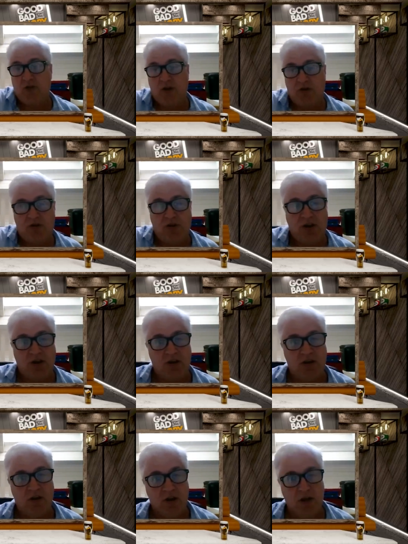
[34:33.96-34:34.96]
don't think
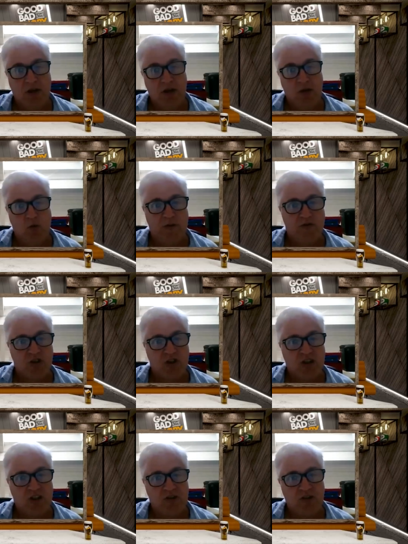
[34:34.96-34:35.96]
we've
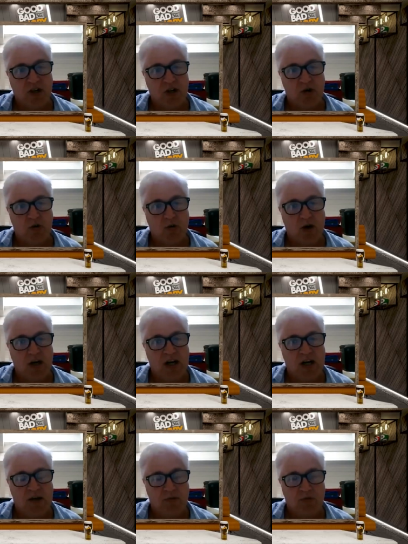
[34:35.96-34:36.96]
seen. So
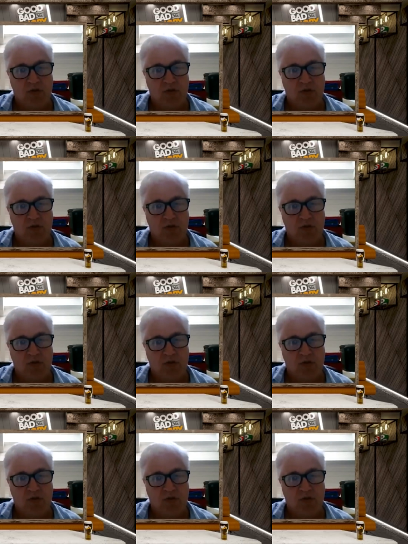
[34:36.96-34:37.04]
I